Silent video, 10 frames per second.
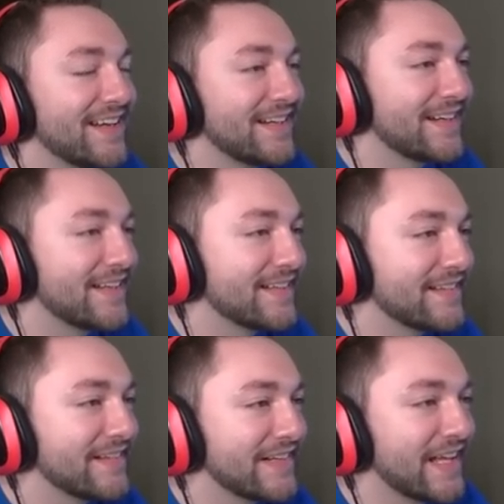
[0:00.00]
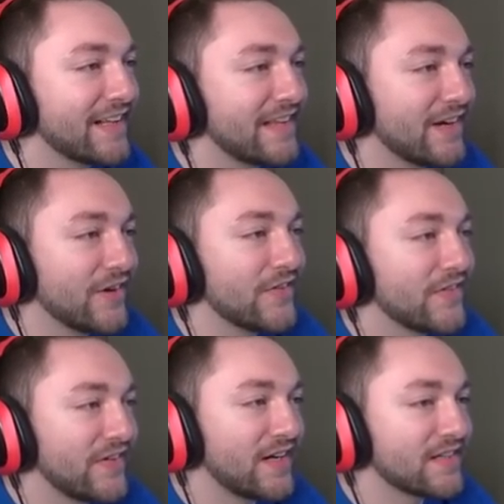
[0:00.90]
Yeah, you can't tell if
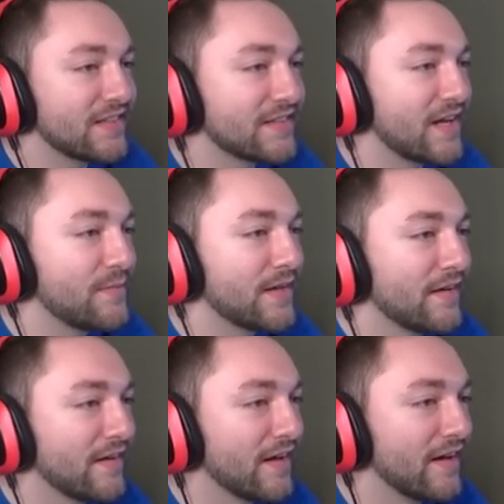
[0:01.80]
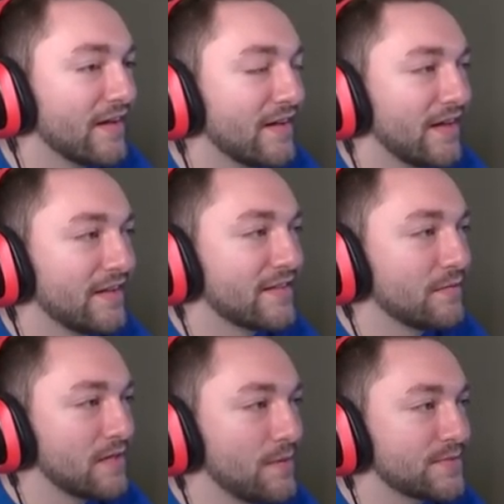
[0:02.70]
Foxy's coming or not. And
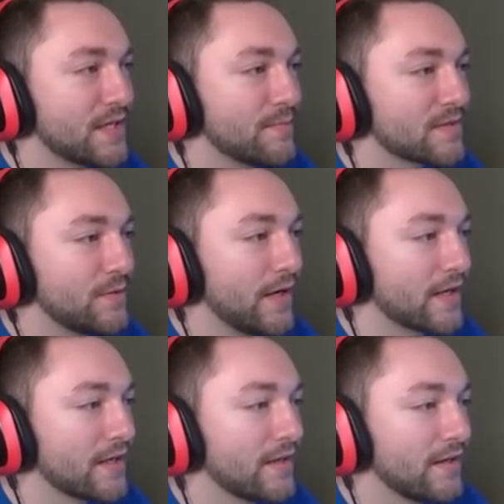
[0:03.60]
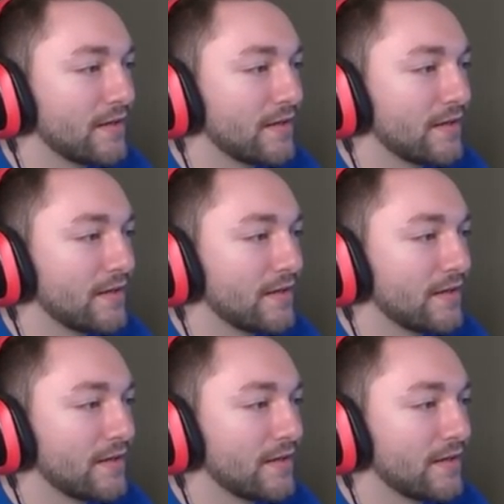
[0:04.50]
sometimes he comes quick.